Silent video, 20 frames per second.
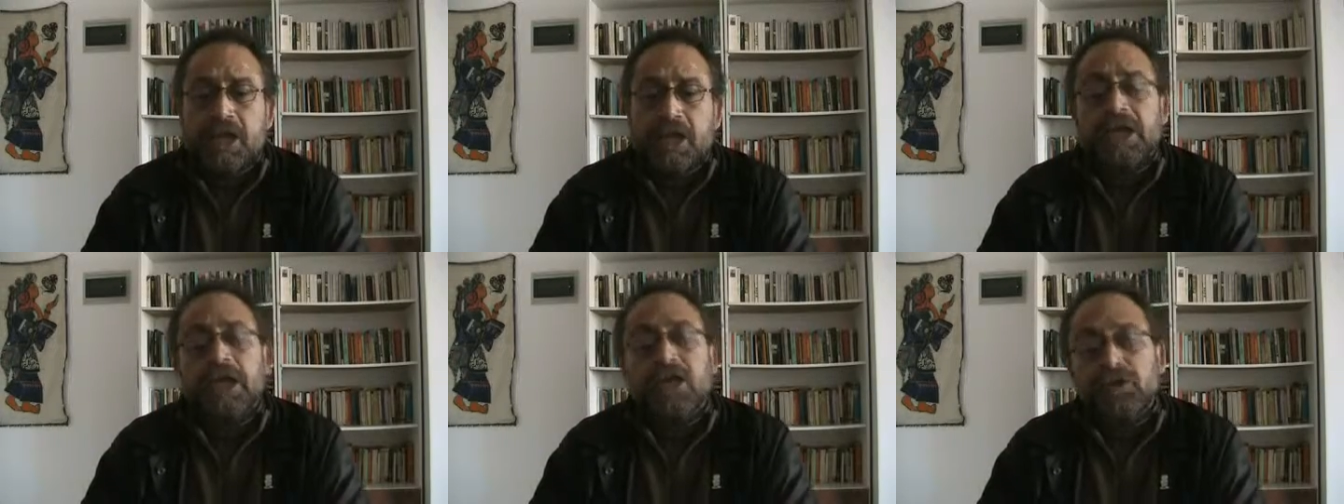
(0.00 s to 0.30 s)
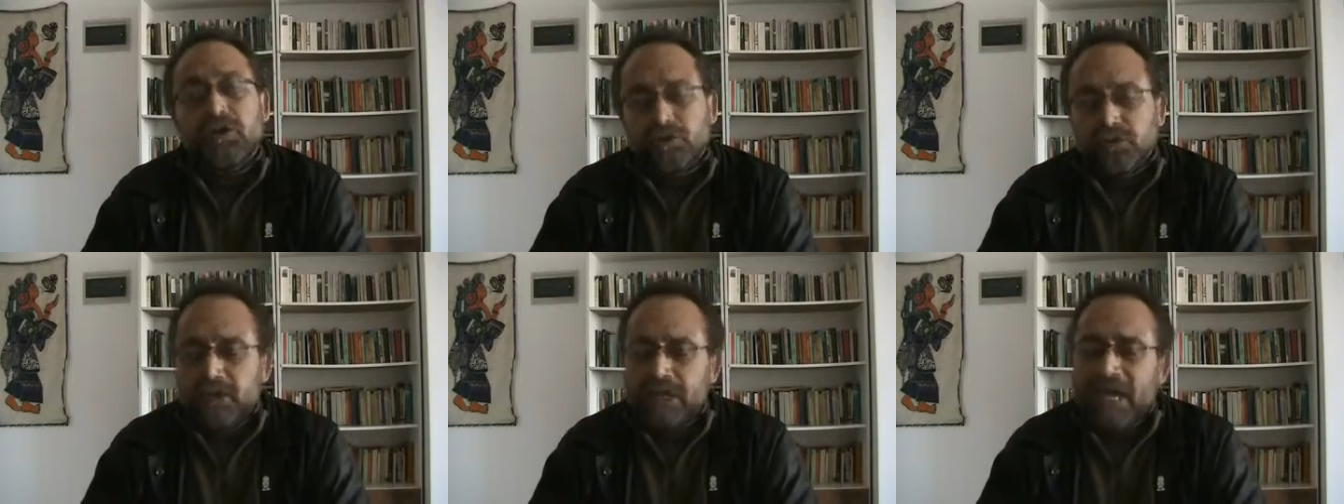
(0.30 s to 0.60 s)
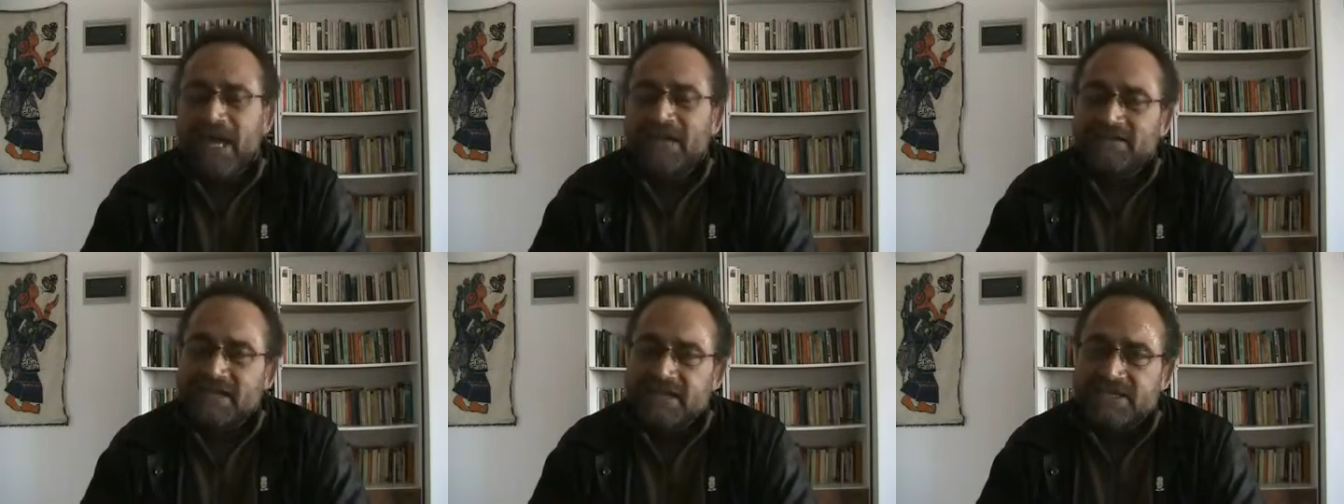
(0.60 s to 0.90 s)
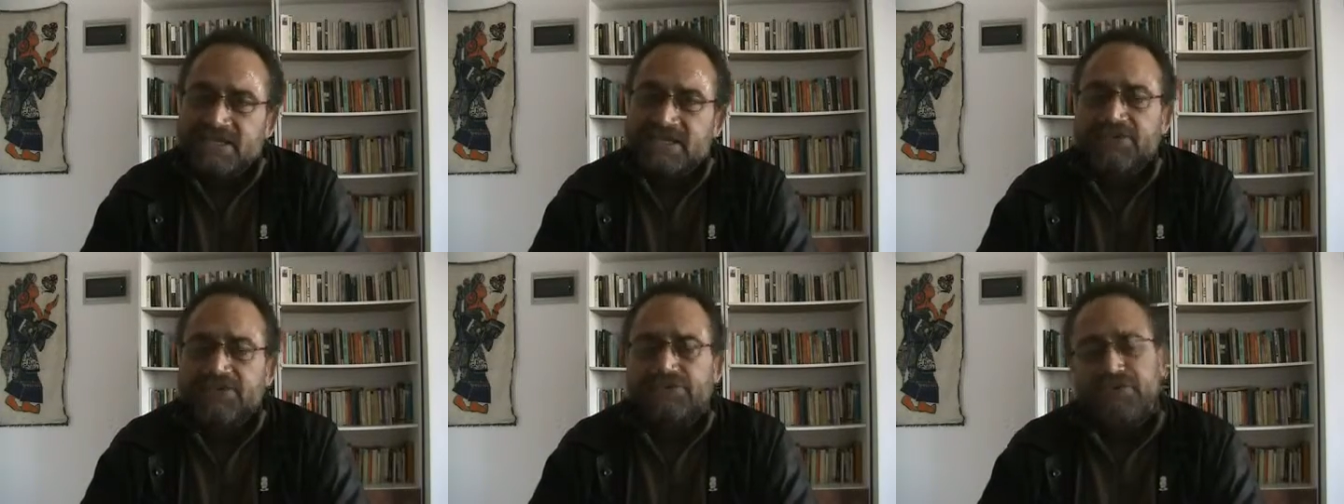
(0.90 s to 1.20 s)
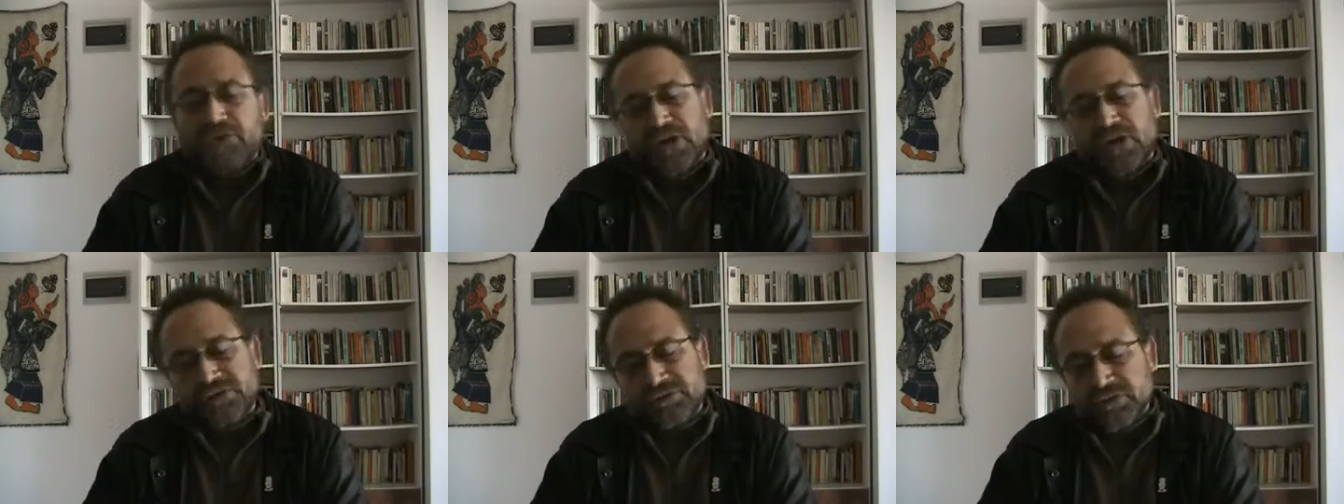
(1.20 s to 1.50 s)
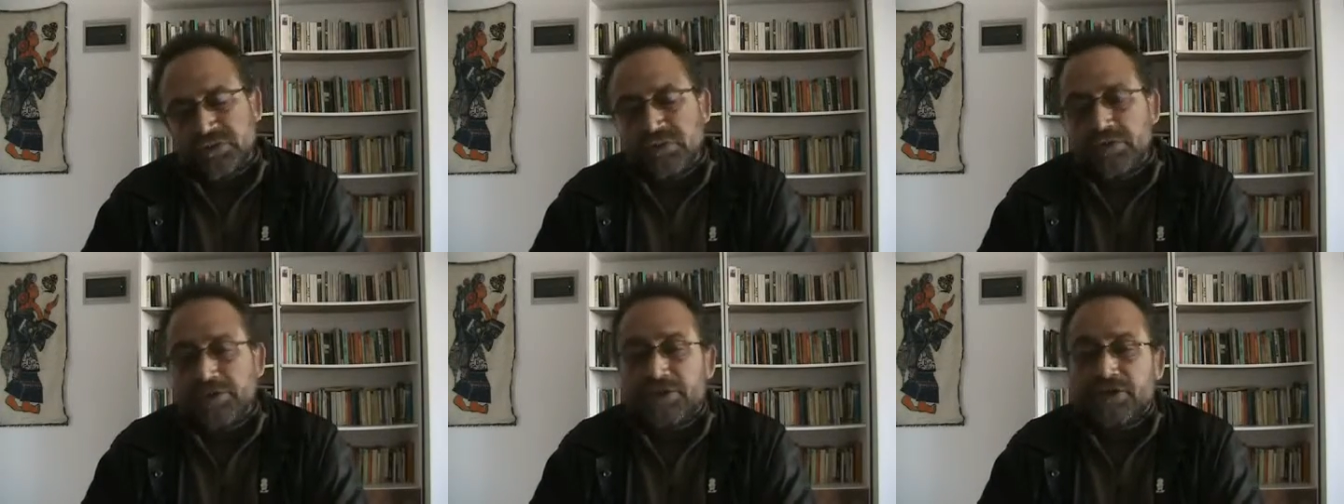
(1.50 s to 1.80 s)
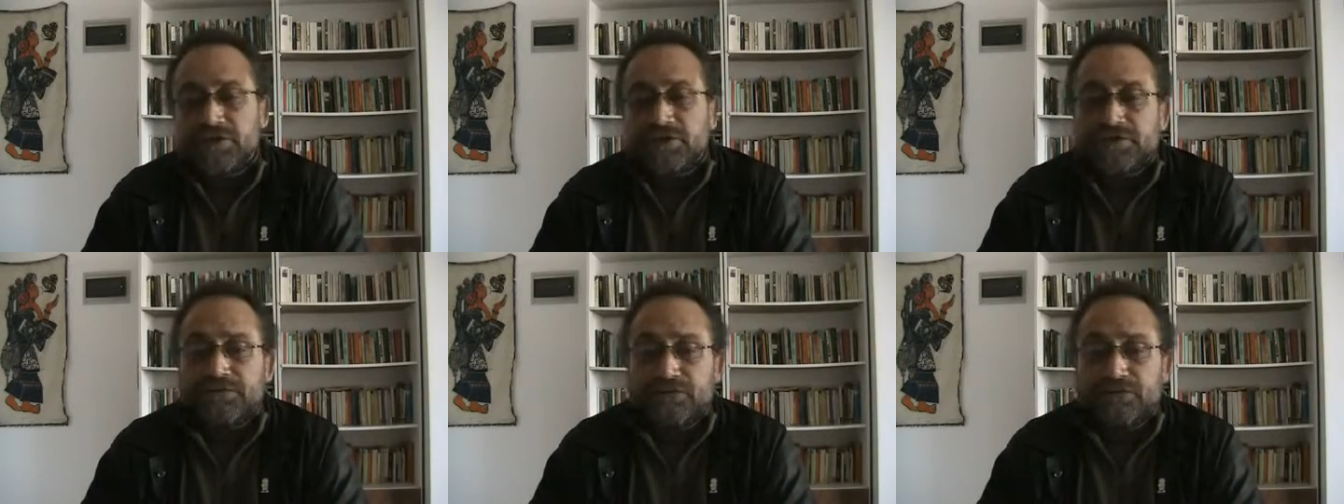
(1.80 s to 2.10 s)
including, as I said,
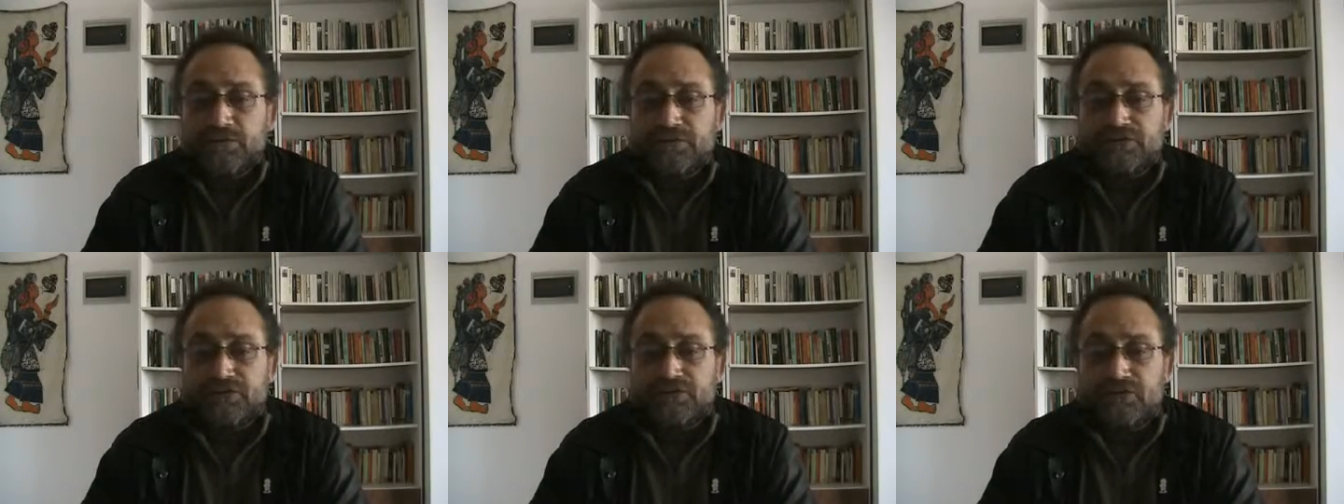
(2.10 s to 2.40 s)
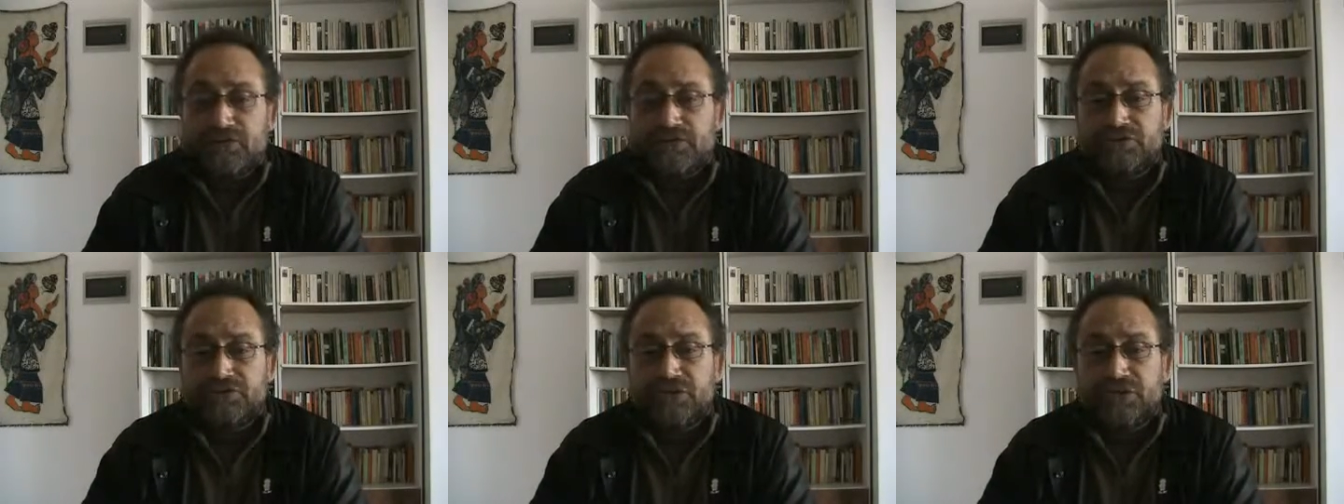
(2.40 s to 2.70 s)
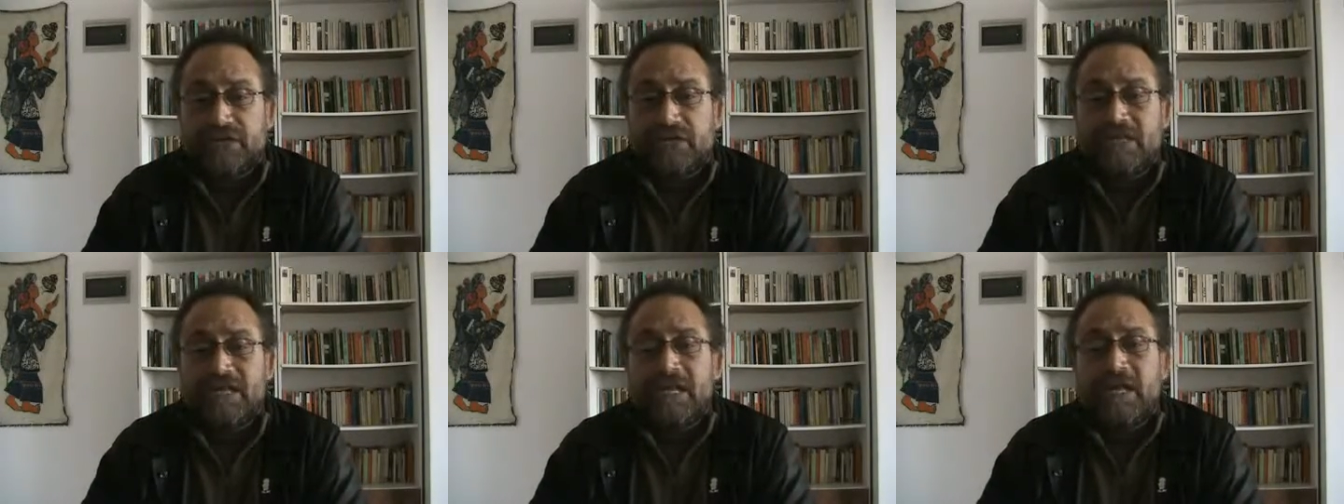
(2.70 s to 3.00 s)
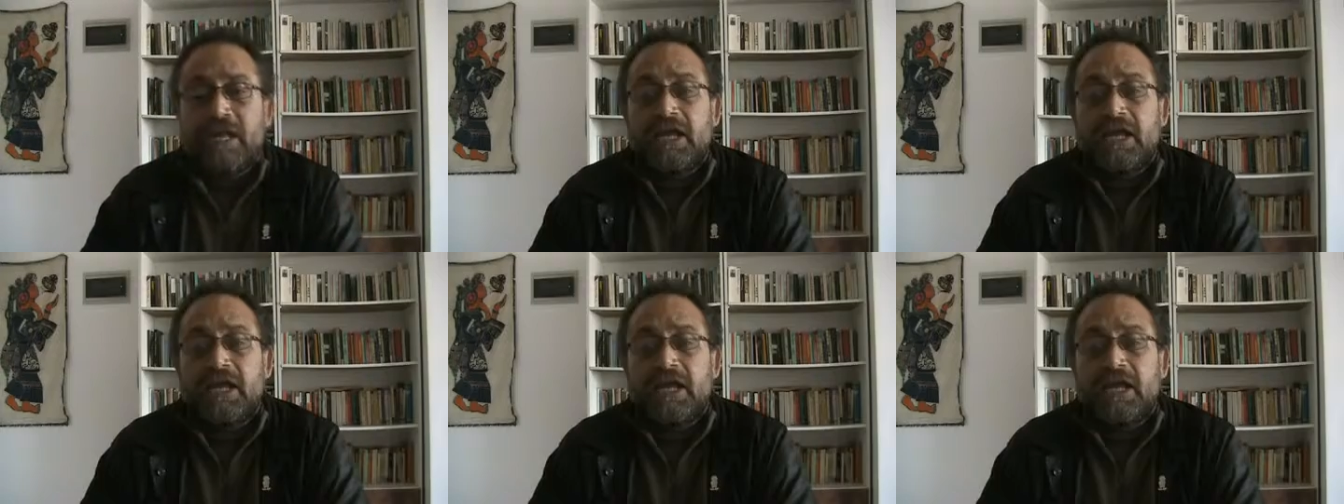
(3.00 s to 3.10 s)
434 children,